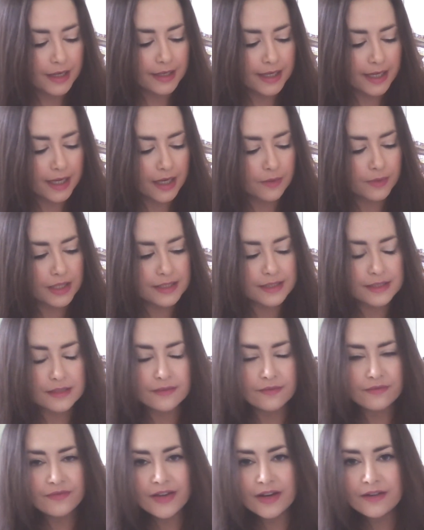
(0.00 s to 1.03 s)
Now, it's
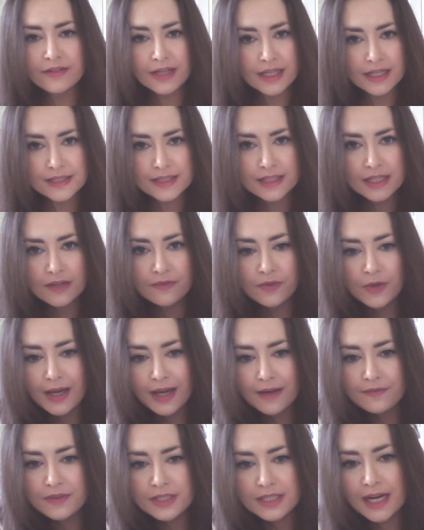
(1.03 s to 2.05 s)
very easy if you
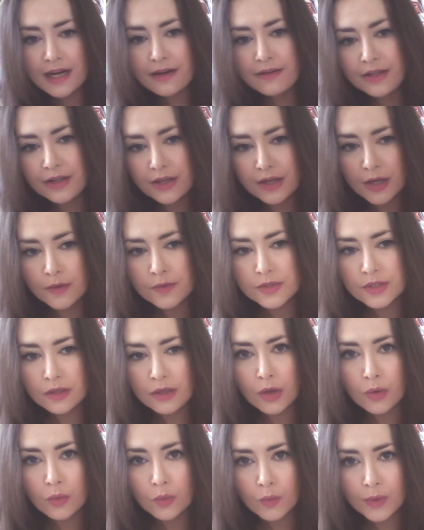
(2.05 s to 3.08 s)
have the diary that goes
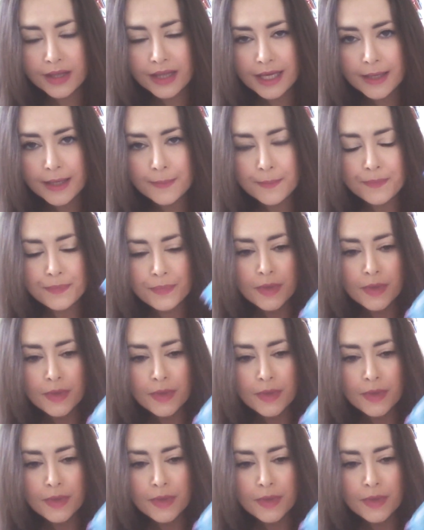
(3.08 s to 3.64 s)
along with it.